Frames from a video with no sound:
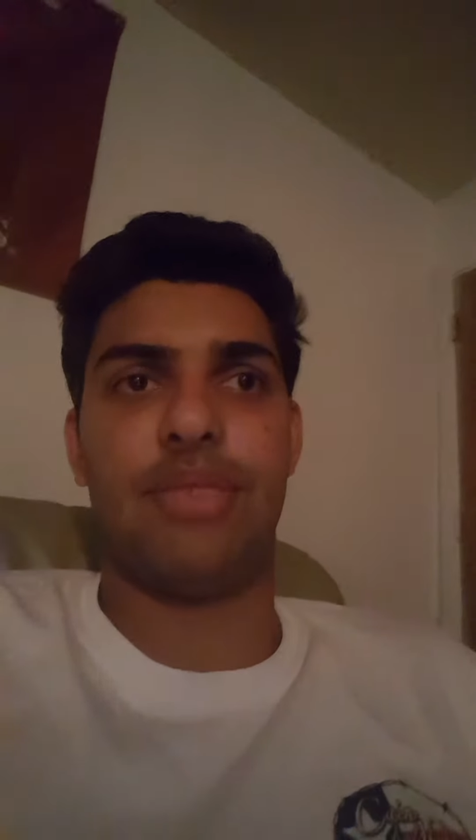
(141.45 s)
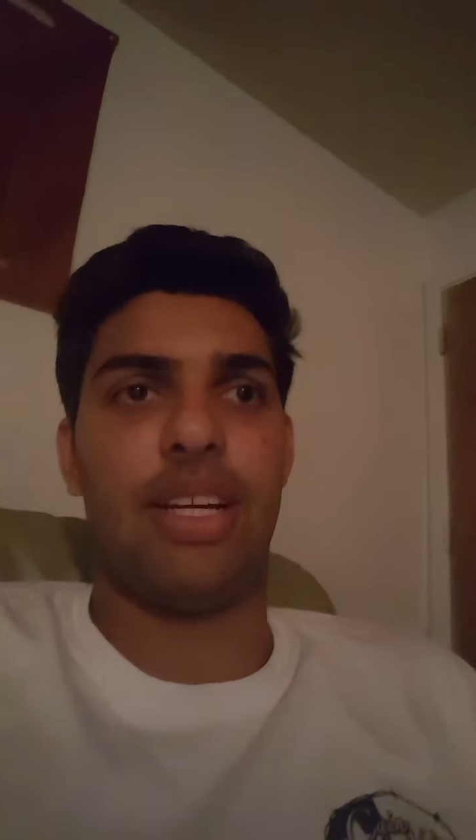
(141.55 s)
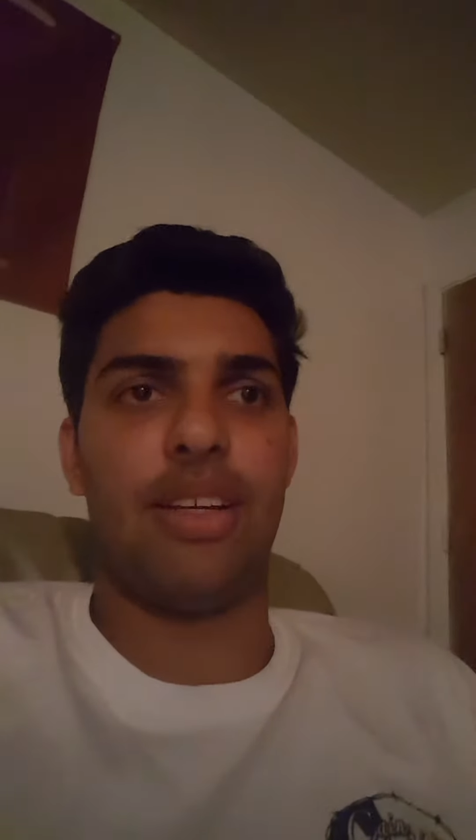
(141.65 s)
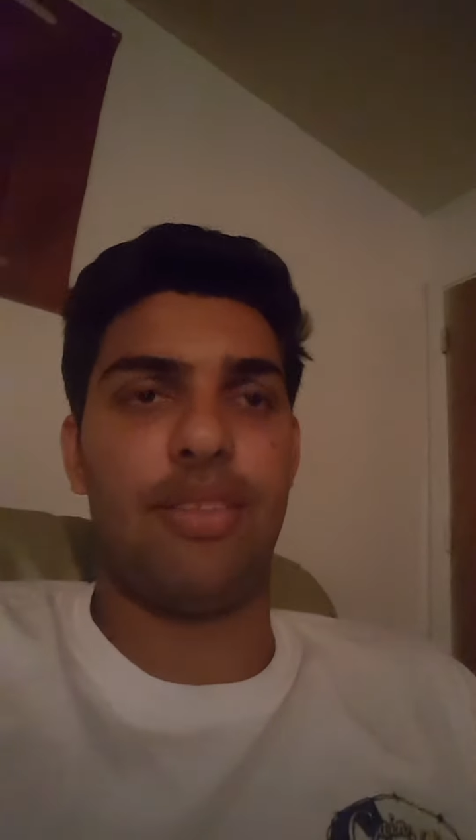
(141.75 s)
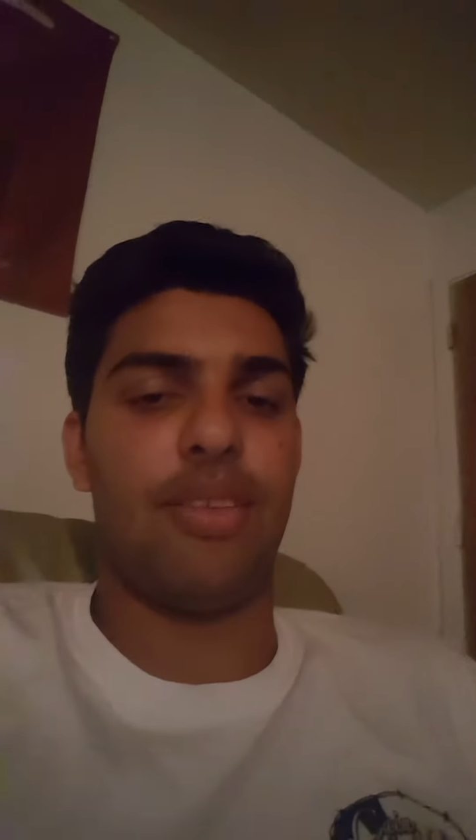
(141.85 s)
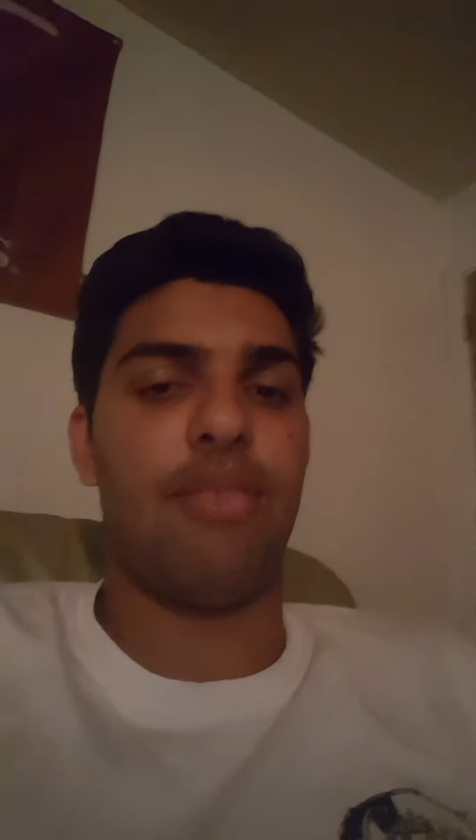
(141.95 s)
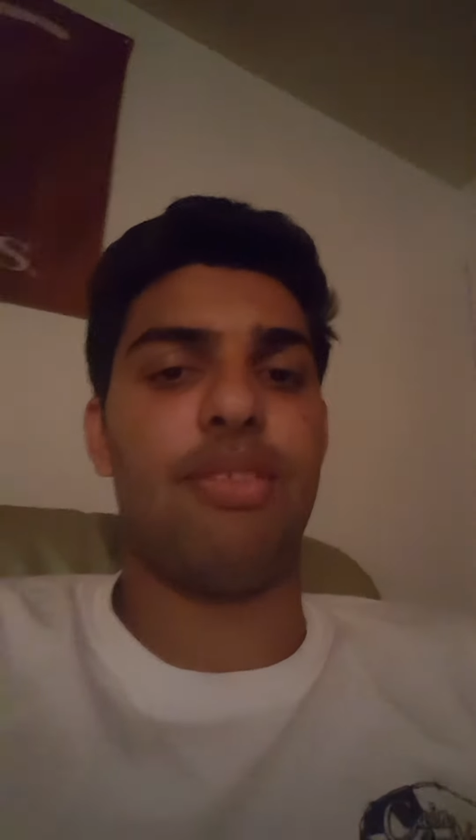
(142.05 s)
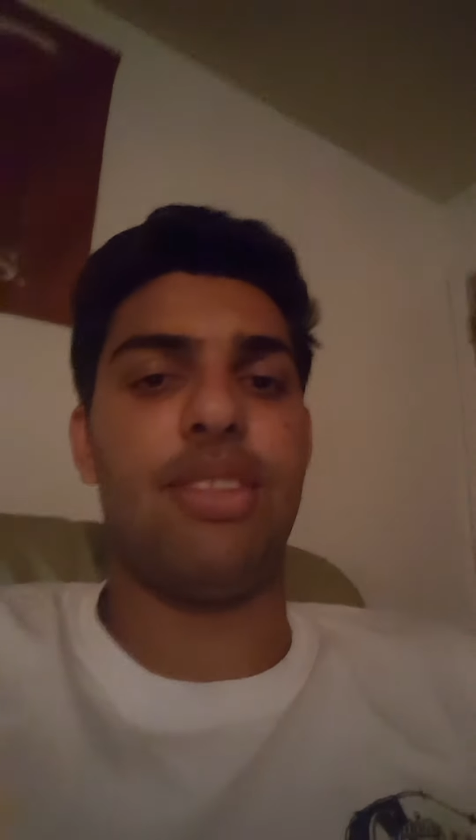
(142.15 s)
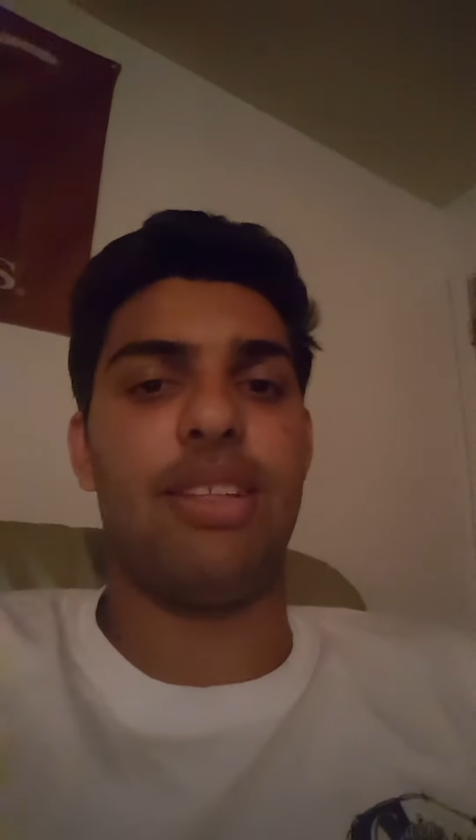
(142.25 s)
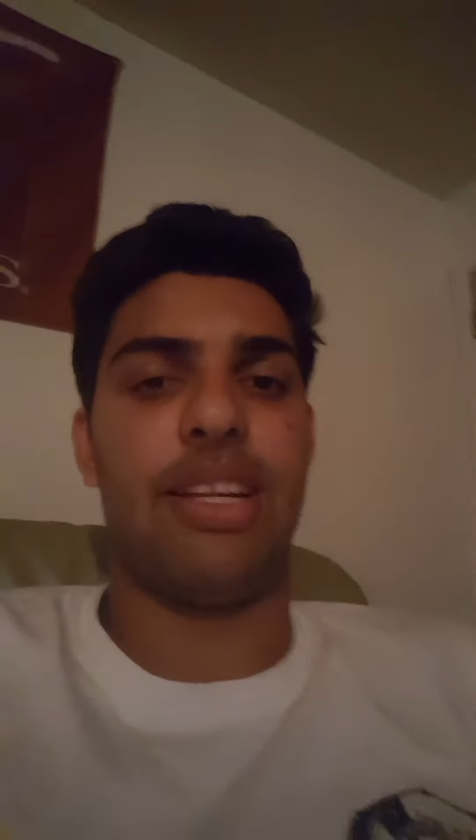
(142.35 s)
I haven't
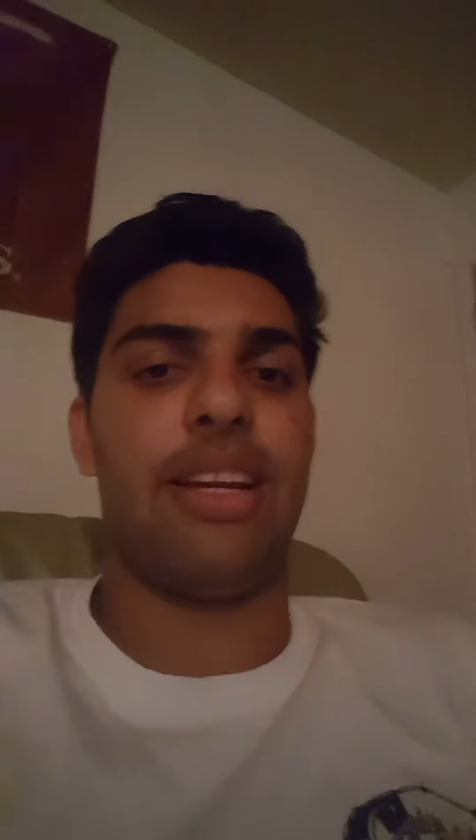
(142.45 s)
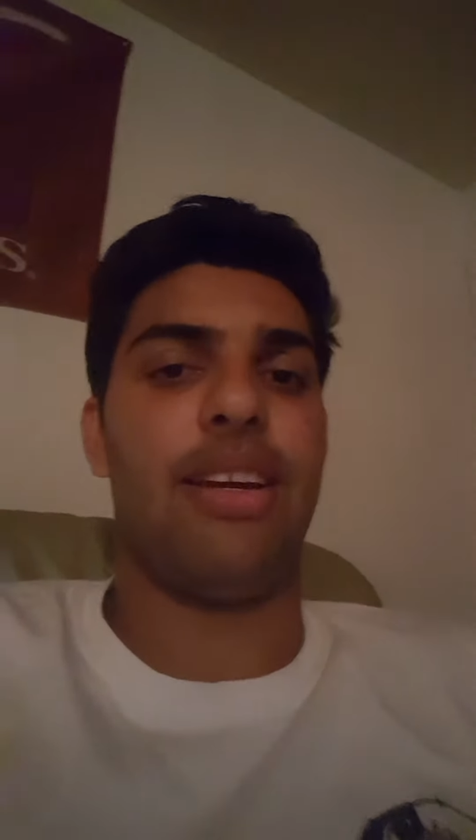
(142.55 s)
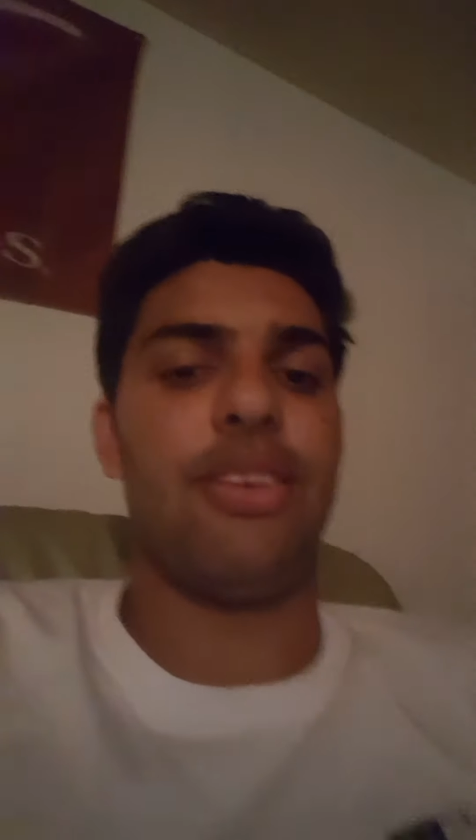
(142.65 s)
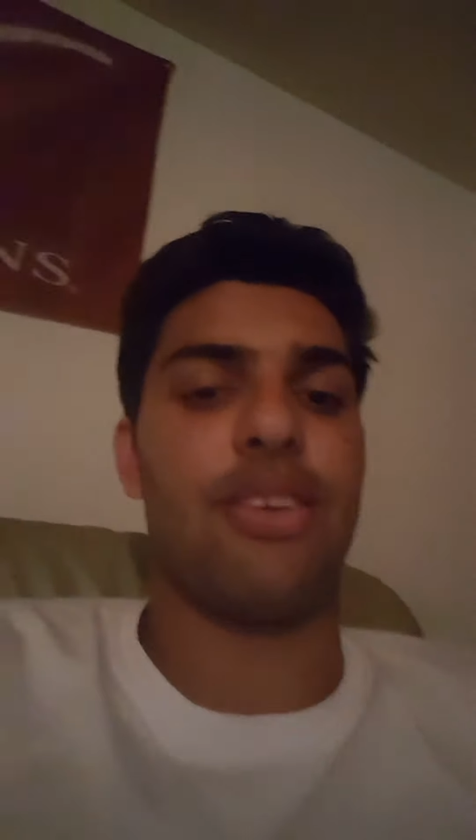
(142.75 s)
seen like any other